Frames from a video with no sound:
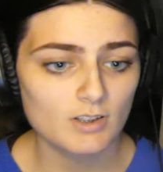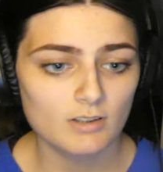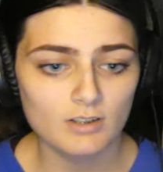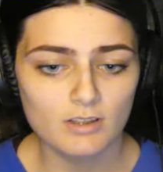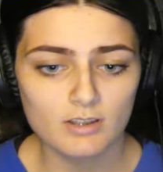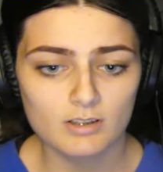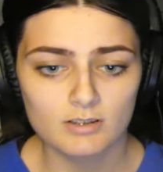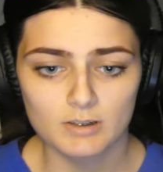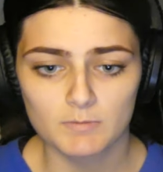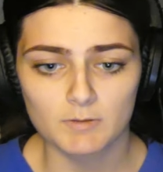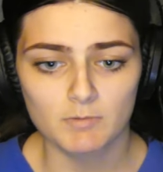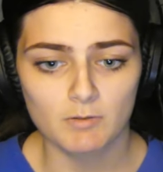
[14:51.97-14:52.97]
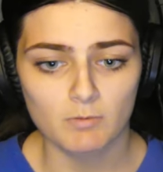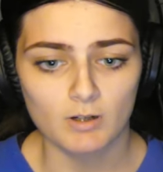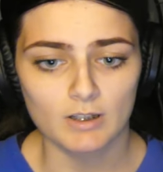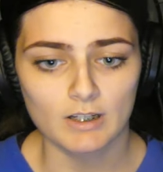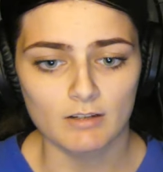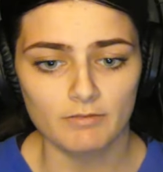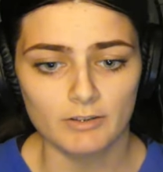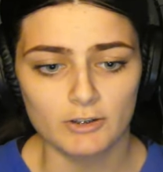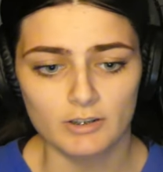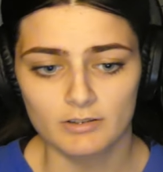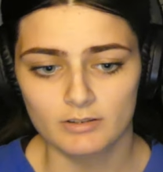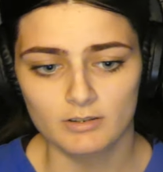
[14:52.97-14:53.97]
Nothing seems to be working out for
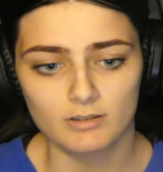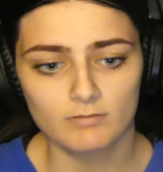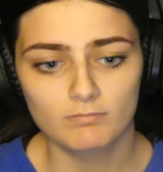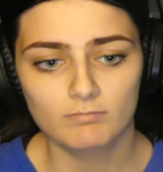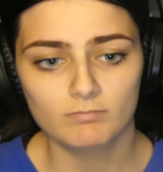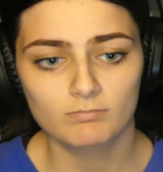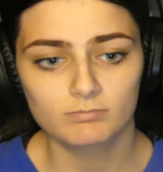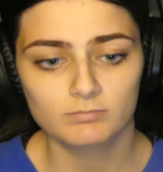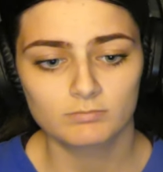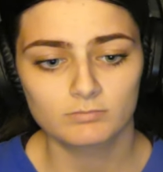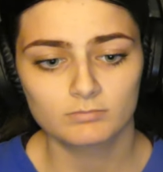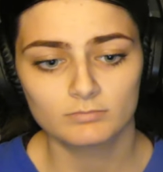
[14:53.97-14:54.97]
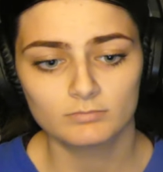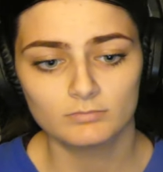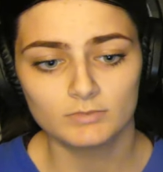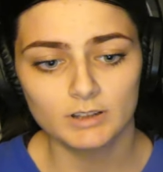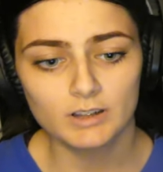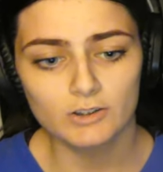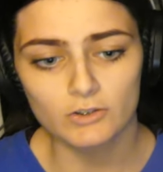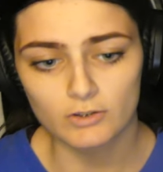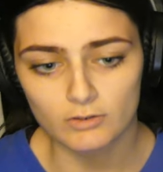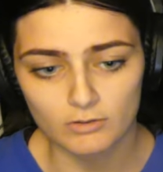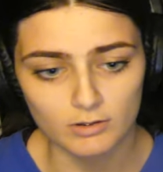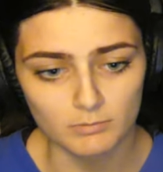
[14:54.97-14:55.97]
Jesse, and it's
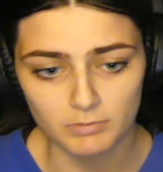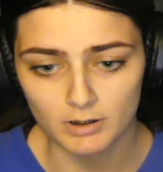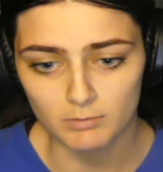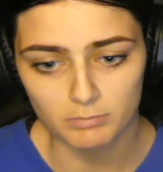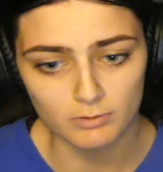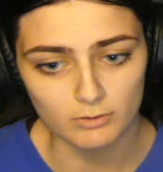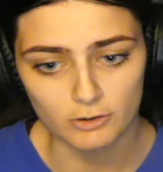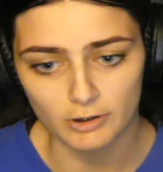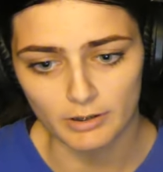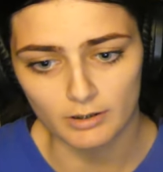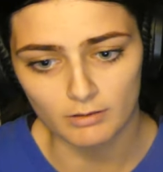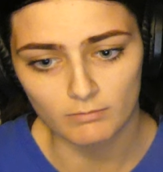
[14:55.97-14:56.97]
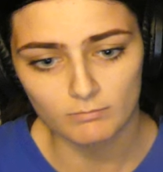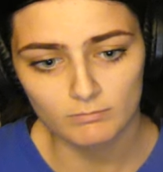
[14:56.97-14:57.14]
just complete bullshit.